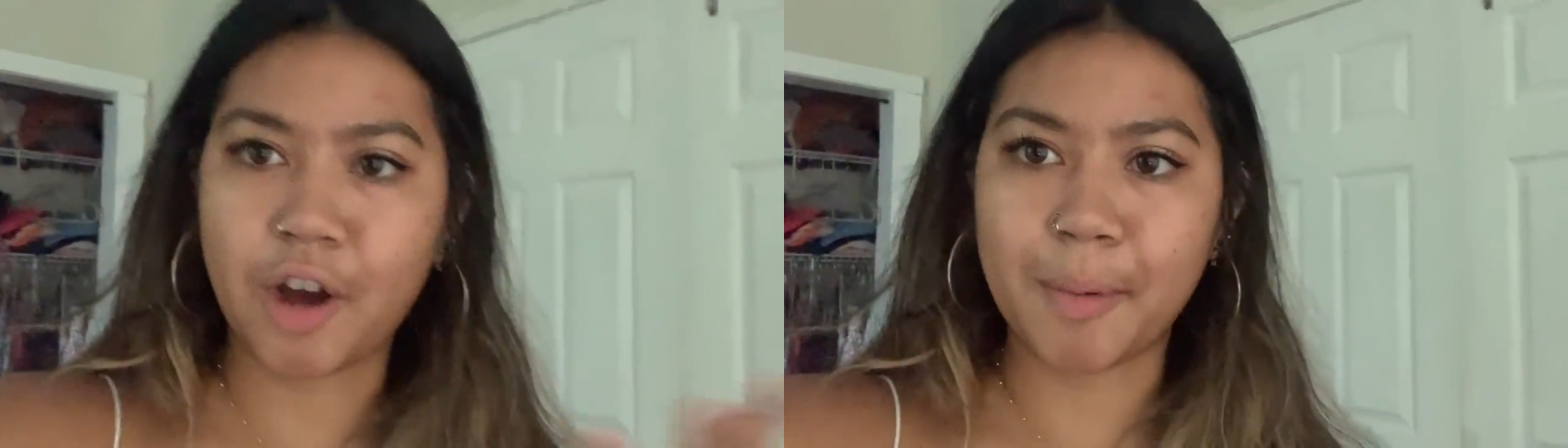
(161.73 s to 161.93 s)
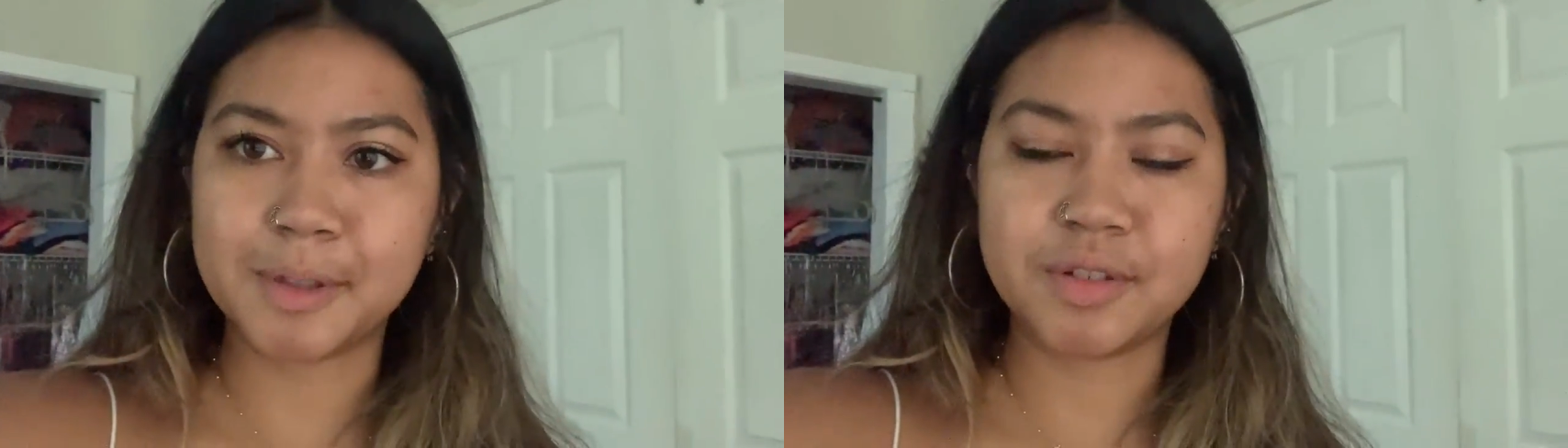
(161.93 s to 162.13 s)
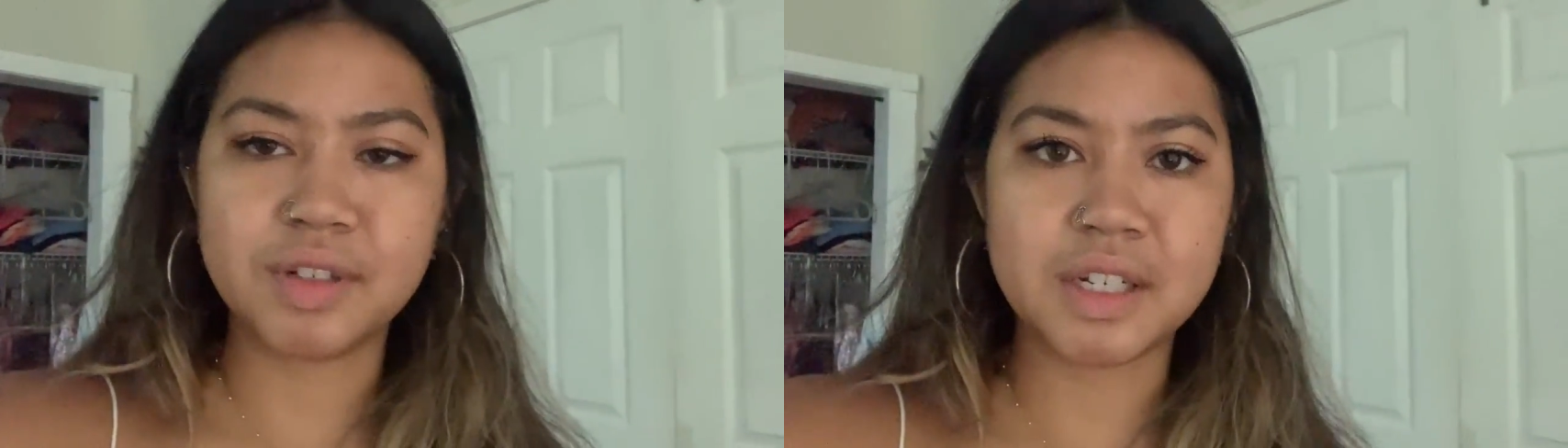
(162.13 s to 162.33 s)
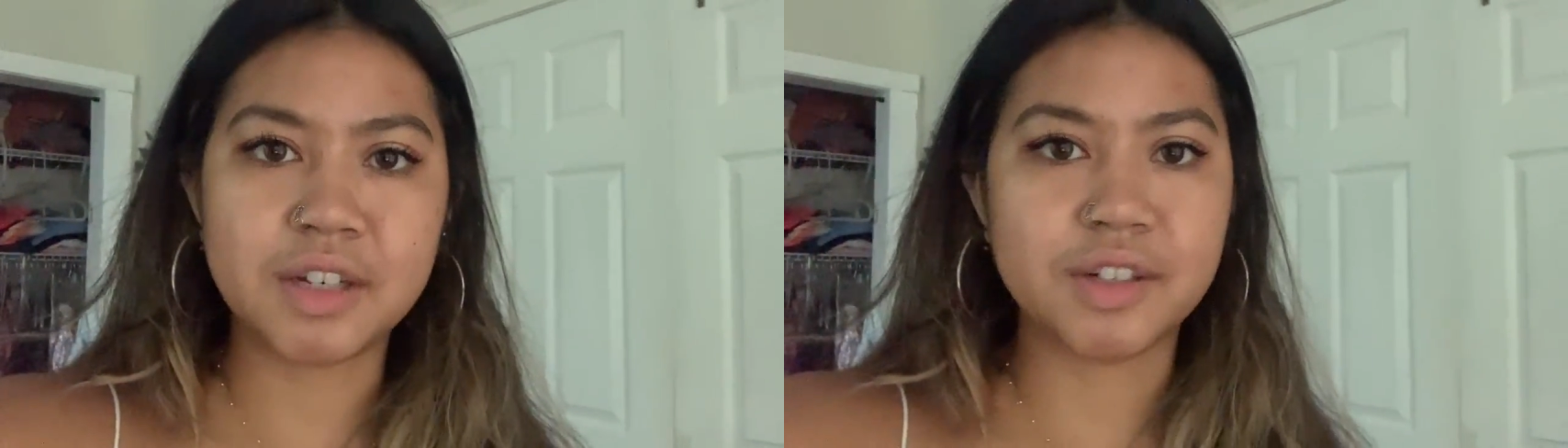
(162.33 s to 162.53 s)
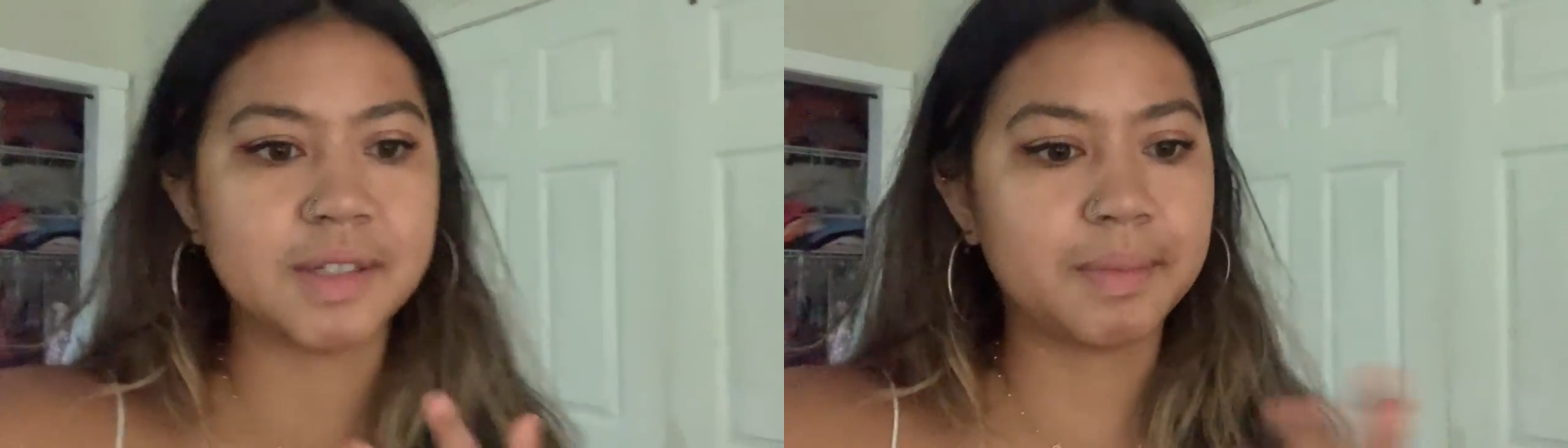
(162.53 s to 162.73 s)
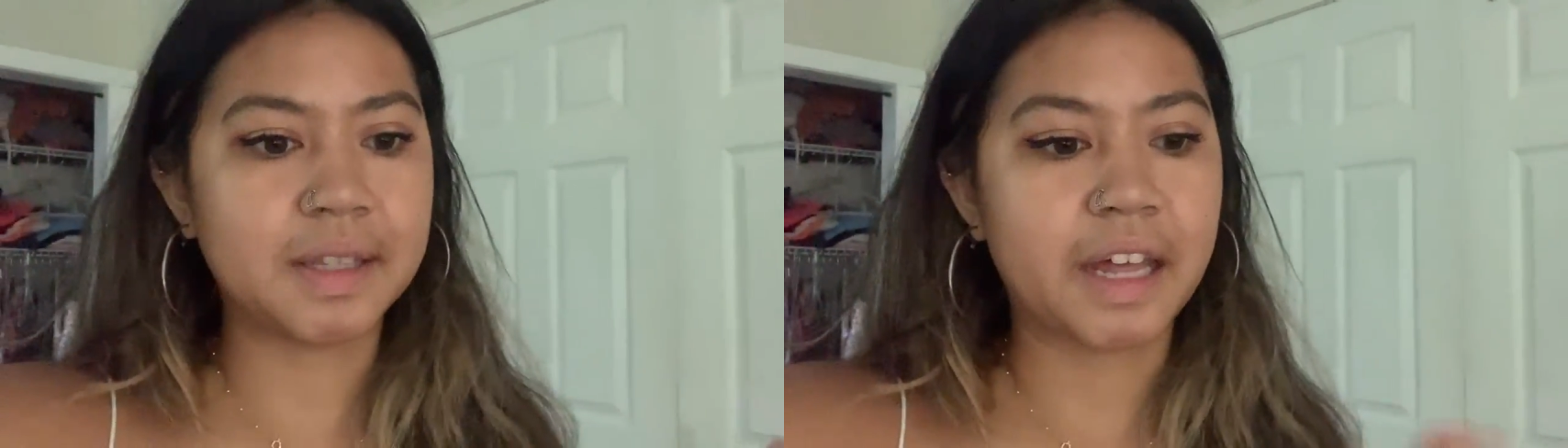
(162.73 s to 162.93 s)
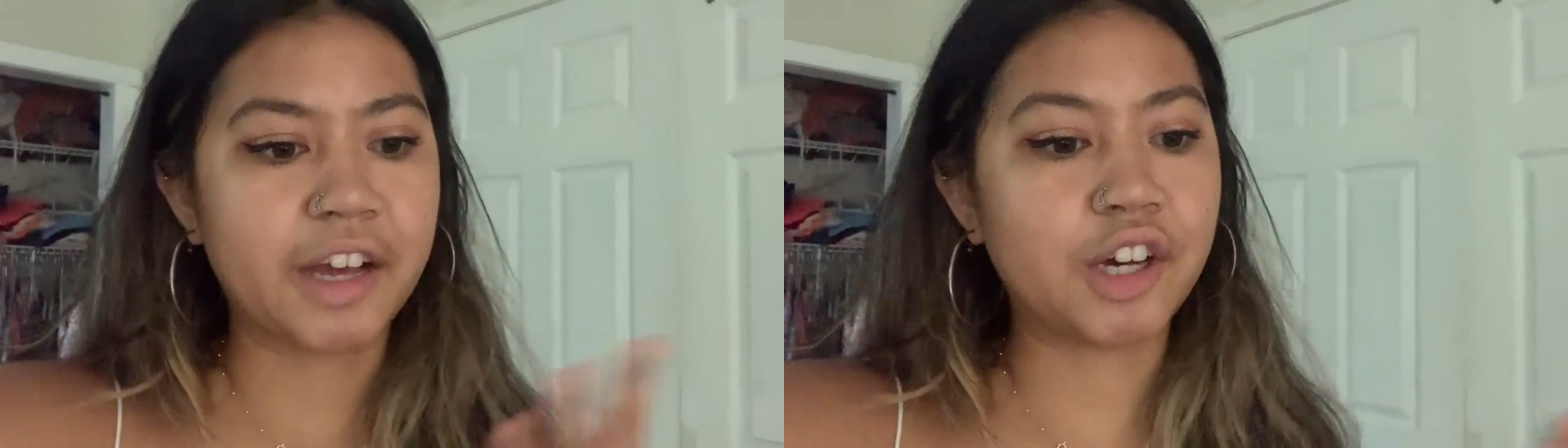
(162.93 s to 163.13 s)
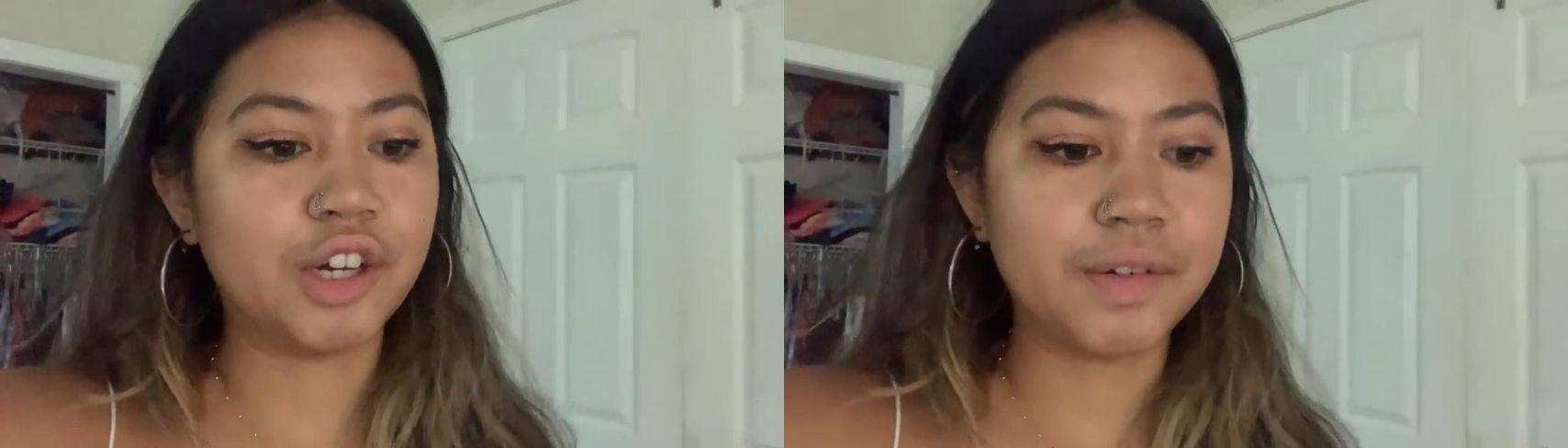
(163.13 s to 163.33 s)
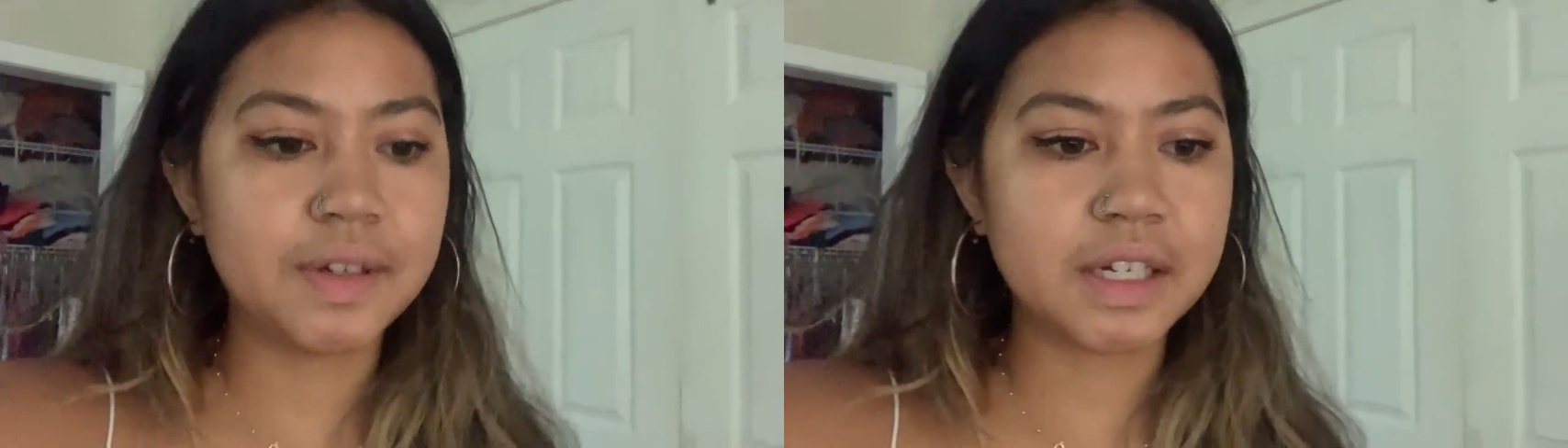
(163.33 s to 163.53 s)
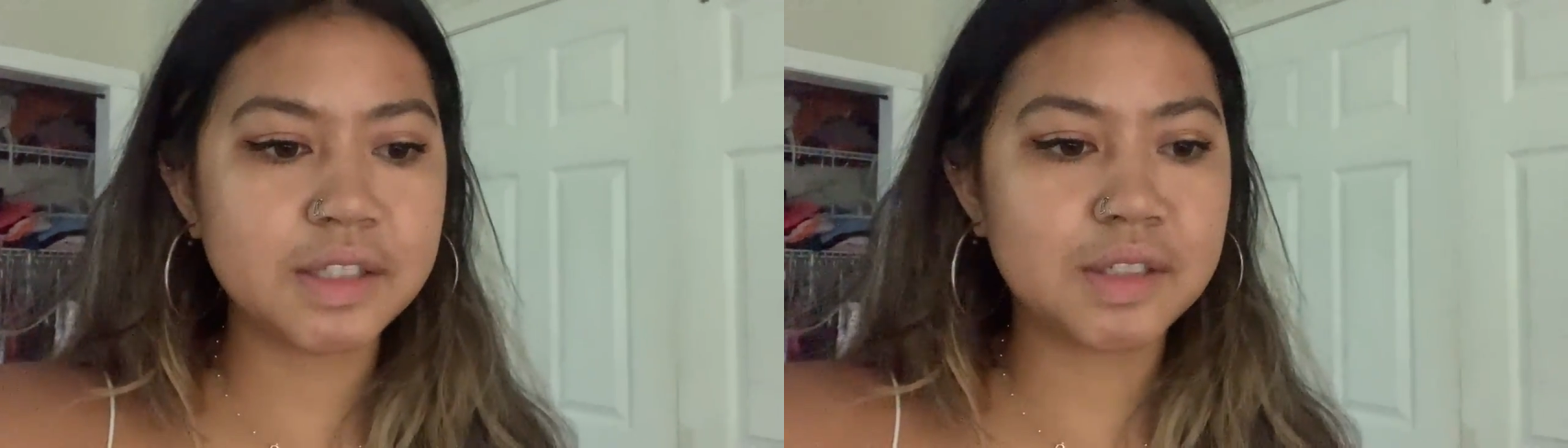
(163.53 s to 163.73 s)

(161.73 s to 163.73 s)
an opportunity or something that I could have done.